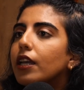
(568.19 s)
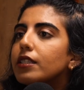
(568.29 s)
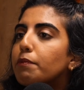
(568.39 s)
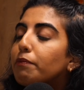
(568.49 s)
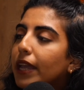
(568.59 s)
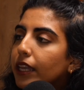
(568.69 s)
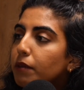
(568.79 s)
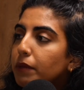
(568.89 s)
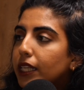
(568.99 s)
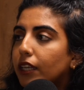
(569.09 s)
to
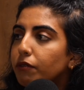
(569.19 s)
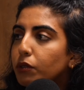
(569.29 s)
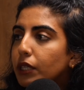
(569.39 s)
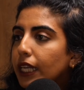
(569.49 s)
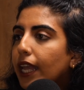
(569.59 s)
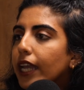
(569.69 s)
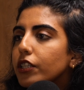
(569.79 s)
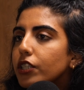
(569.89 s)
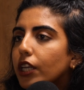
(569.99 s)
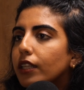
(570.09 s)
make meaningful
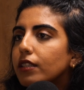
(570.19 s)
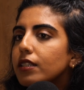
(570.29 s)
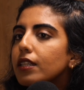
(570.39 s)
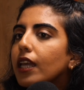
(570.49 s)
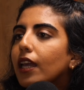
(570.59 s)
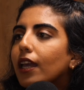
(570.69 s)
connections,